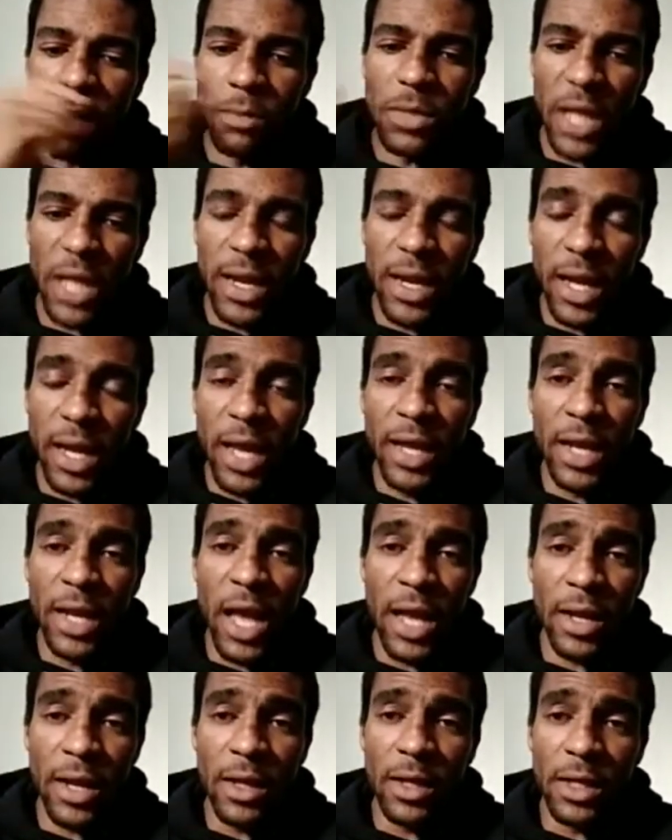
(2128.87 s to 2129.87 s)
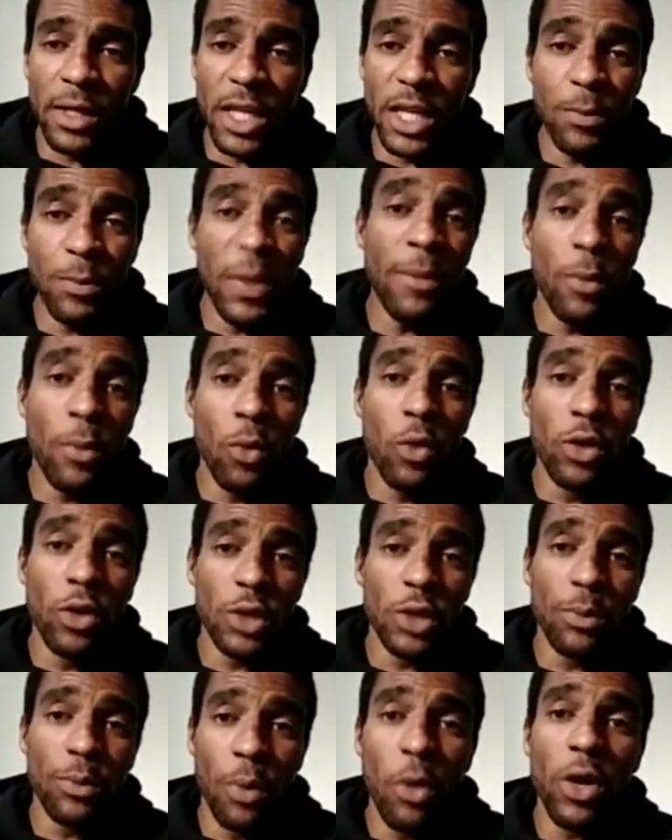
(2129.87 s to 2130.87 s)
and these people were
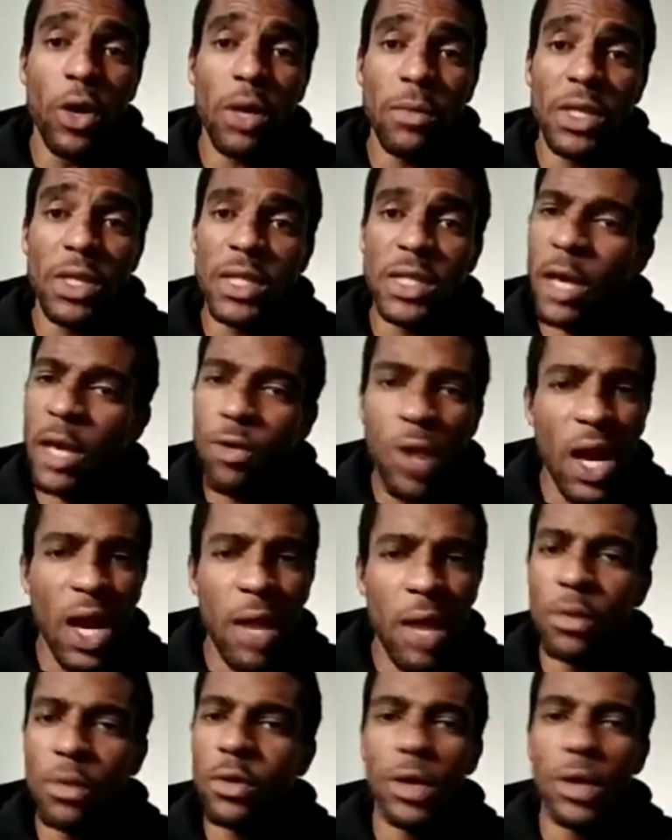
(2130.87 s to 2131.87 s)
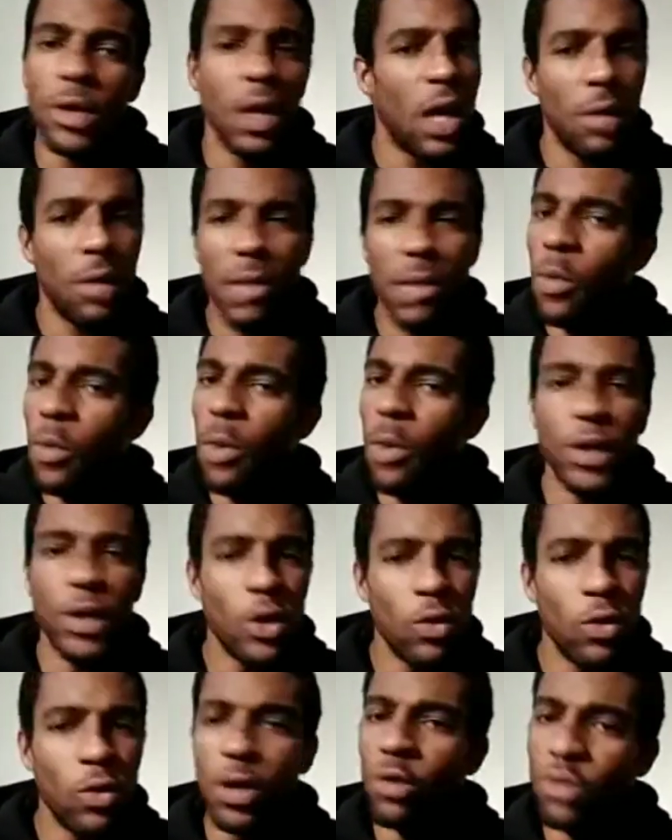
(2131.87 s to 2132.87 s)
supporting me saying, Graham, you know what I mean? What we
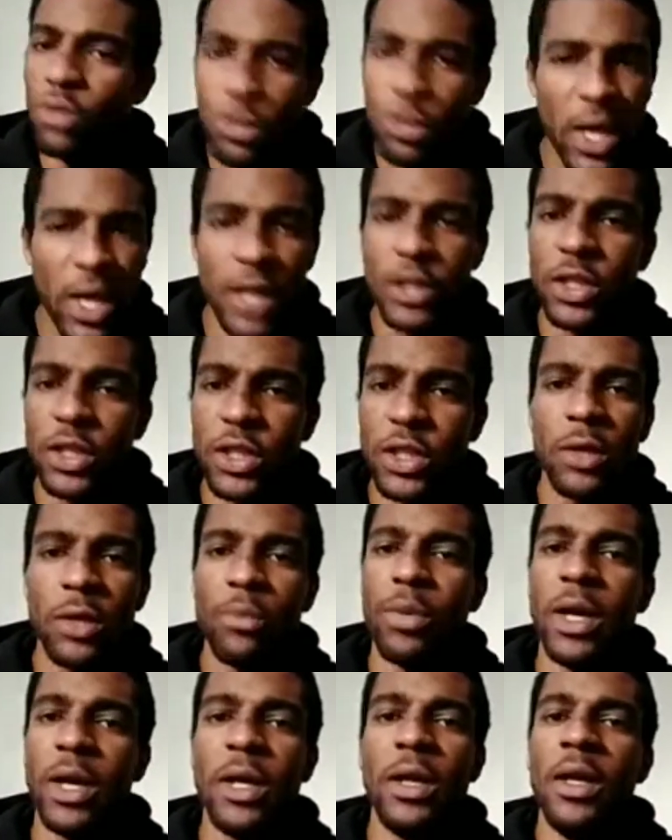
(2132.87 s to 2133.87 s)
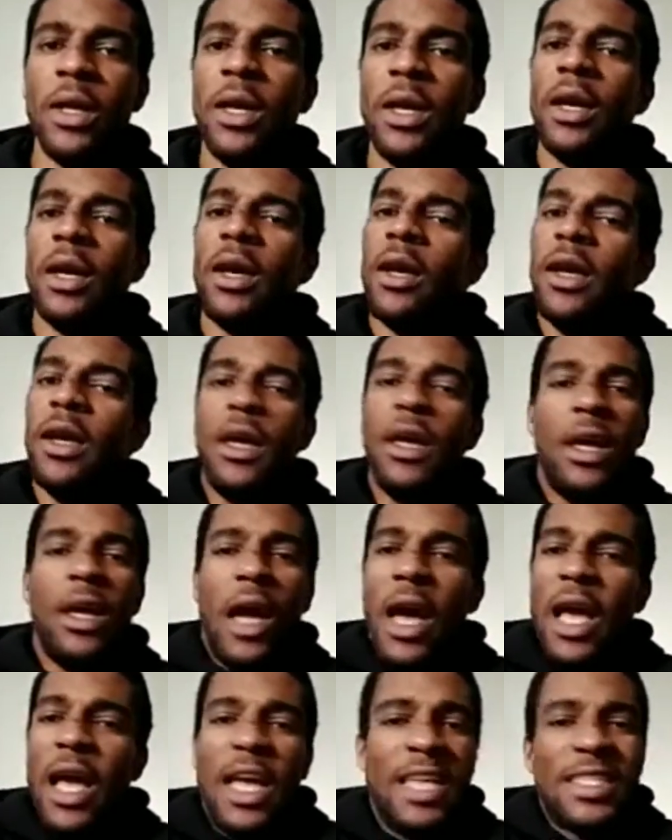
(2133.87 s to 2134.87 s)
doing? Go do that shit. But
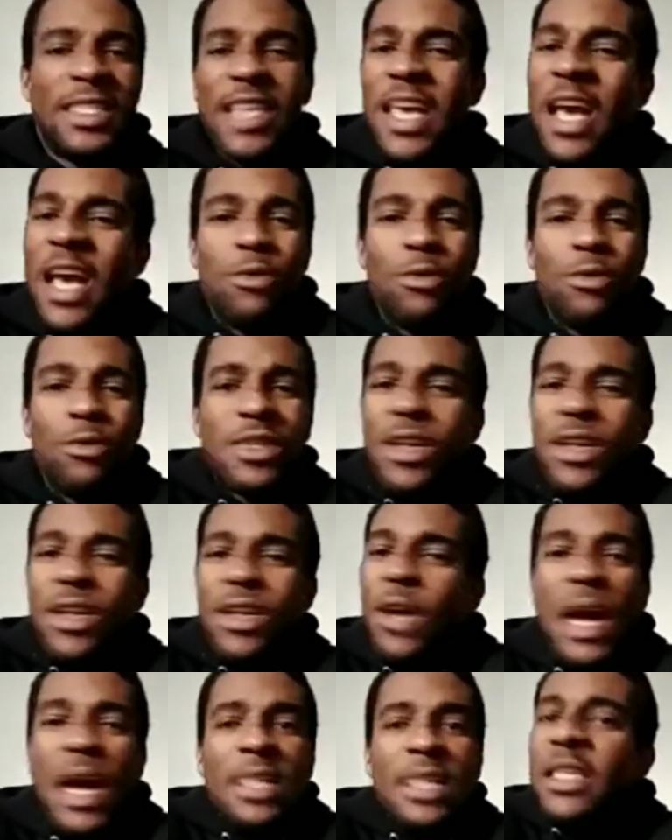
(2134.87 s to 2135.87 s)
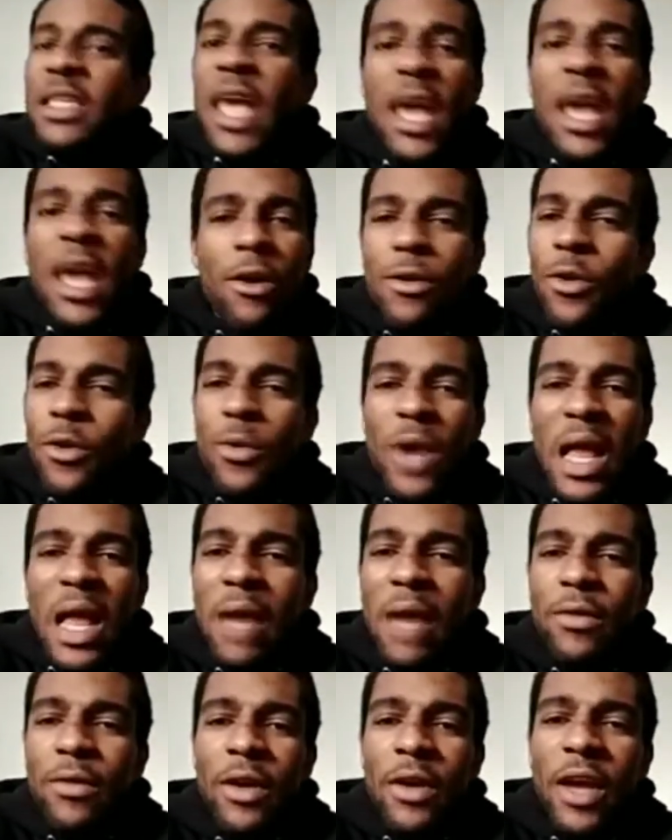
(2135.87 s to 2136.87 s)
it's like I was kind of scared or
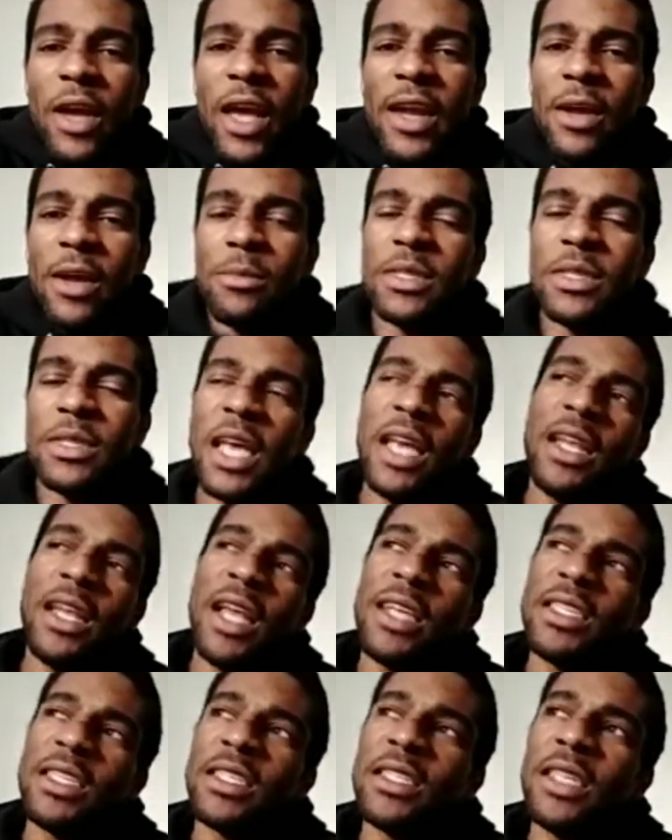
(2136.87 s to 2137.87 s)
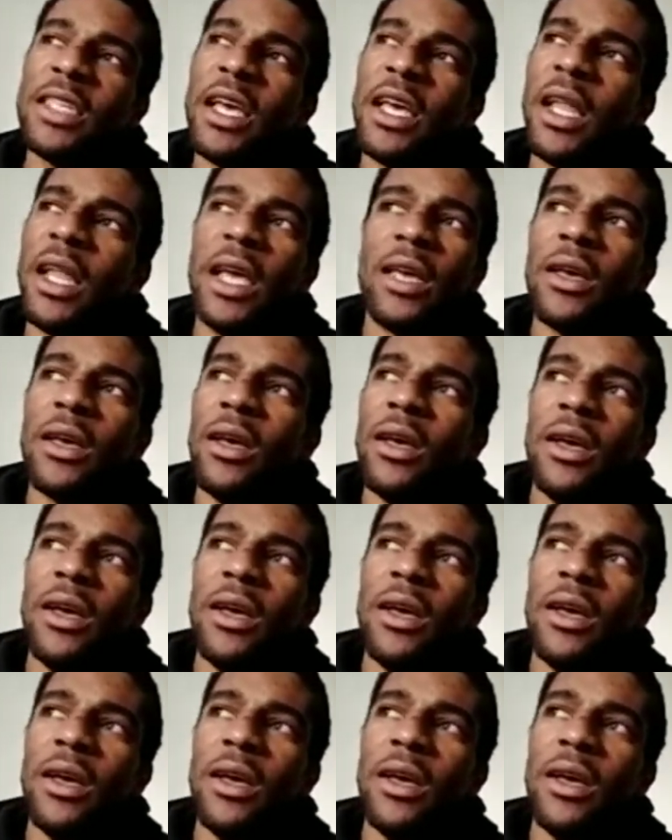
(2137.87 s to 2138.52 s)
whatever. And I'm saying that to say, like,